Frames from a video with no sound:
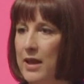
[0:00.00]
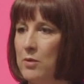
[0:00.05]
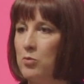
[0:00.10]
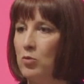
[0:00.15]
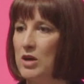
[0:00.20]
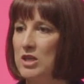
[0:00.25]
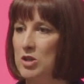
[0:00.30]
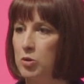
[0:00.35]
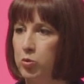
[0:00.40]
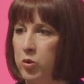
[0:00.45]

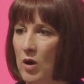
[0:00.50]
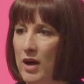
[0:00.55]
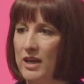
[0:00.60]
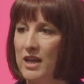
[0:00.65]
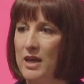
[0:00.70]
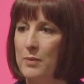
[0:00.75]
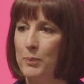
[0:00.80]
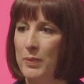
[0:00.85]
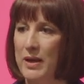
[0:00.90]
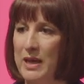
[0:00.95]
in which
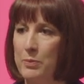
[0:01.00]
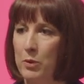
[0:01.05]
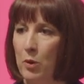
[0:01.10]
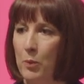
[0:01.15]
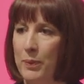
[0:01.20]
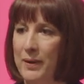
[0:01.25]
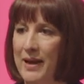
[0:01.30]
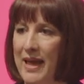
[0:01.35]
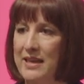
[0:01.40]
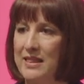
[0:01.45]
working
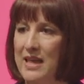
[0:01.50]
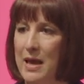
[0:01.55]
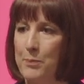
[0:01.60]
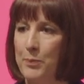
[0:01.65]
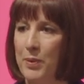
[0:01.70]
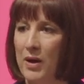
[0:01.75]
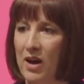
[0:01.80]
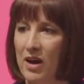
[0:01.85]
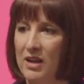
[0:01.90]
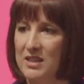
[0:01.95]
people play their
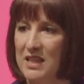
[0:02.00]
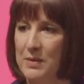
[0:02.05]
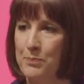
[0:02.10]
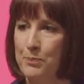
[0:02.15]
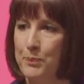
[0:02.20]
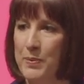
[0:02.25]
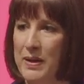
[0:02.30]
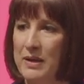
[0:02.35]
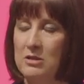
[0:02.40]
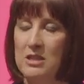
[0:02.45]
part
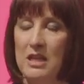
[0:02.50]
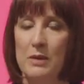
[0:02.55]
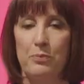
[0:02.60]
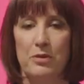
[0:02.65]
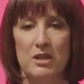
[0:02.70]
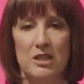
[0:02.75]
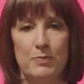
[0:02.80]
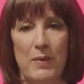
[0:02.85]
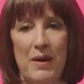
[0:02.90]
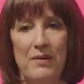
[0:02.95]
in building
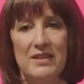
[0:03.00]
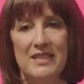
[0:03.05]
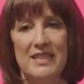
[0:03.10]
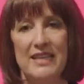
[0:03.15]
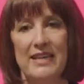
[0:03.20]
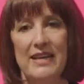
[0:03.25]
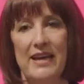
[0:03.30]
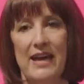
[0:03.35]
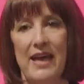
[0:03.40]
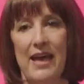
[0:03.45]

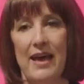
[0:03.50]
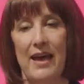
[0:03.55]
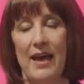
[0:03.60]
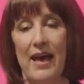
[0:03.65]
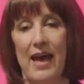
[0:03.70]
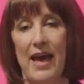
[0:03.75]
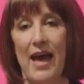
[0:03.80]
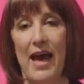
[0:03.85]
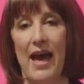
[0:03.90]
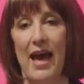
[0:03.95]
prosperity
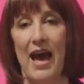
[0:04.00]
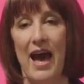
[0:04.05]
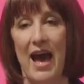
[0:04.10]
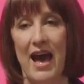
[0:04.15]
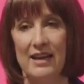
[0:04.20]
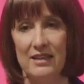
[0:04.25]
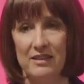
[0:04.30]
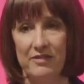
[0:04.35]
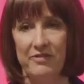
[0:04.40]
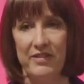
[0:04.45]

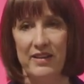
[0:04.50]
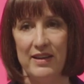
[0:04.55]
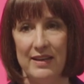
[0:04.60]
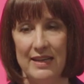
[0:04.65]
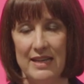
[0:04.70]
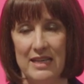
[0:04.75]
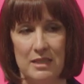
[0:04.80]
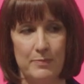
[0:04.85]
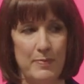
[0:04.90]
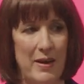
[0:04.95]
and
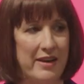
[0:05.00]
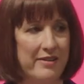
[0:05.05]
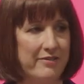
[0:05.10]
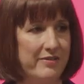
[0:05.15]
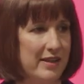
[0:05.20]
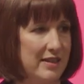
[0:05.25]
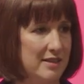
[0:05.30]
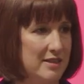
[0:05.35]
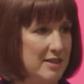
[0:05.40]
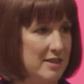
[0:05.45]
feel its
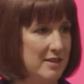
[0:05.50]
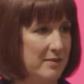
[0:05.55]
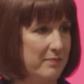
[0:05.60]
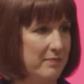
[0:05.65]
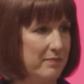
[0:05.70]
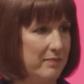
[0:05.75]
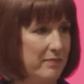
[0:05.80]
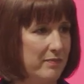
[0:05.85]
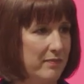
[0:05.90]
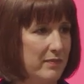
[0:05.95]
benefits.
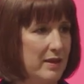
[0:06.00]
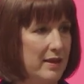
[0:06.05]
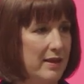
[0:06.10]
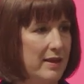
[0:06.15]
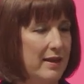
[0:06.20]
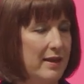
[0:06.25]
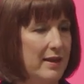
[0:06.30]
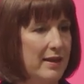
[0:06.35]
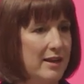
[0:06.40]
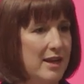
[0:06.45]

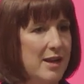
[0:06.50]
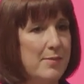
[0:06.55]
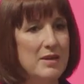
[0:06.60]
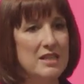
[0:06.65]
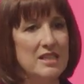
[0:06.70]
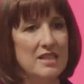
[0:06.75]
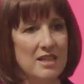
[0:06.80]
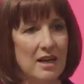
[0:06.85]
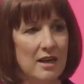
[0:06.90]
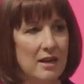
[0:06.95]
Let
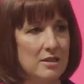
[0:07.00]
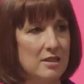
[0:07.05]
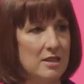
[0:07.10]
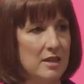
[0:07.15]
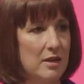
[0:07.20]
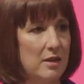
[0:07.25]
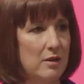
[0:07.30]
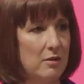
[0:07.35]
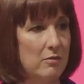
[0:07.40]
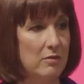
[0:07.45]
me
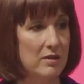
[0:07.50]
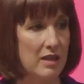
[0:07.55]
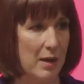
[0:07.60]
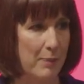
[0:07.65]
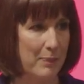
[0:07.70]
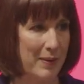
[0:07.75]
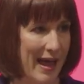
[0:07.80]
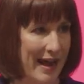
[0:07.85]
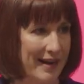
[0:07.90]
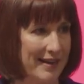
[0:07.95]
start with
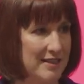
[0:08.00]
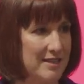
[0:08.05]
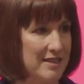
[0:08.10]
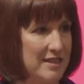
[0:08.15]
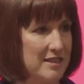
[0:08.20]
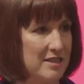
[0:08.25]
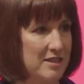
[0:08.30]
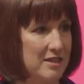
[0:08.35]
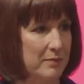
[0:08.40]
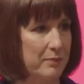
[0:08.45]
our planning
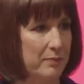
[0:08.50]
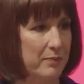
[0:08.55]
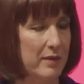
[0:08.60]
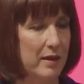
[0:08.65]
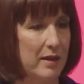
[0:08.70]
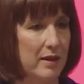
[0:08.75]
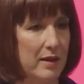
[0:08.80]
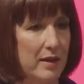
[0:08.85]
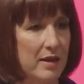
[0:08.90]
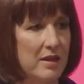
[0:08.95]
system,
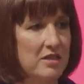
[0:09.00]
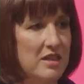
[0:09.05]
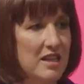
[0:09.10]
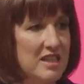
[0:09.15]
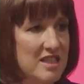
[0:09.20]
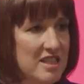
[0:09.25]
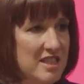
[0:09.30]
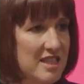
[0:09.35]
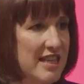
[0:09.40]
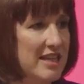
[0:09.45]

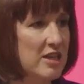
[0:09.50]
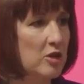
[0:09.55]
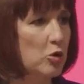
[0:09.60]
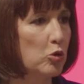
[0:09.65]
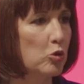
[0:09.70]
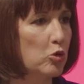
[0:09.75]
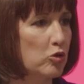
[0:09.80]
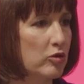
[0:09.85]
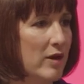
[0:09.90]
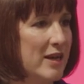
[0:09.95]
the
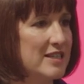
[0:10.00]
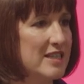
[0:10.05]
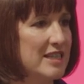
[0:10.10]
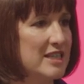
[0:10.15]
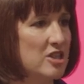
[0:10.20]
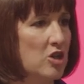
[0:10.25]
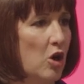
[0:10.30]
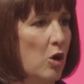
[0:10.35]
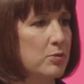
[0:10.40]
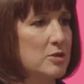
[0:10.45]
single
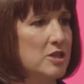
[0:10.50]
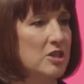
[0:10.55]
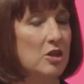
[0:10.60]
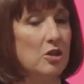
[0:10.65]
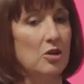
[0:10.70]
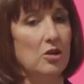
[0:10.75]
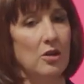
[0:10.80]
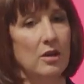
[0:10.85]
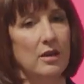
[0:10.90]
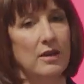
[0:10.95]
greatest
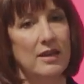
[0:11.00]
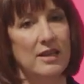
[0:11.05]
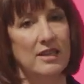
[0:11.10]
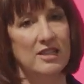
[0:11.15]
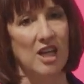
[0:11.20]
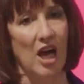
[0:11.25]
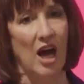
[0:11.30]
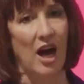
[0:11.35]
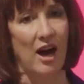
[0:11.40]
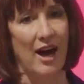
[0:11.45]
obstacle
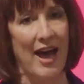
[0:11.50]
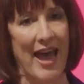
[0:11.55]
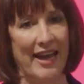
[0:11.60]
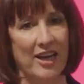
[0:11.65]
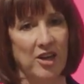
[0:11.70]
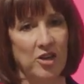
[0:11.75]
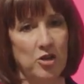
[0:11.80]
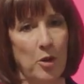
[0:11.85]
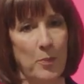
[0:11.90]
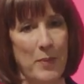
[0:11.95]
to our
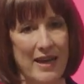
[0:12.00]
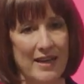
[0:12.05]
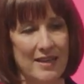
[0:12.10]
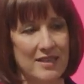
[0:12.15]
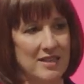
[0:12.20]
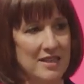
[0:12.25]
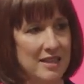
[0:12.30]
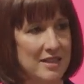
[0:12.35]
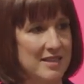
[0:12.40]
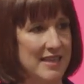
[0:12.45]

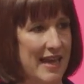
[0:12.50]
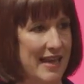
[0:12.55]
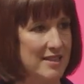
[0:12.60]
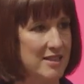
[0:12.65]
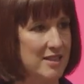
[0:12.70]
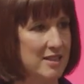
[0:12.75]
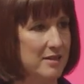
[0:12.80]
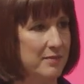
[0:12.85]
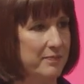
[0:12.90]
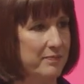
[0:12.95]
economic
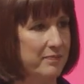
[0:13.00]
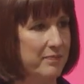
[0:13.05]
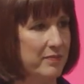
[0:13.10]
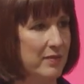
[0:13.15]
success.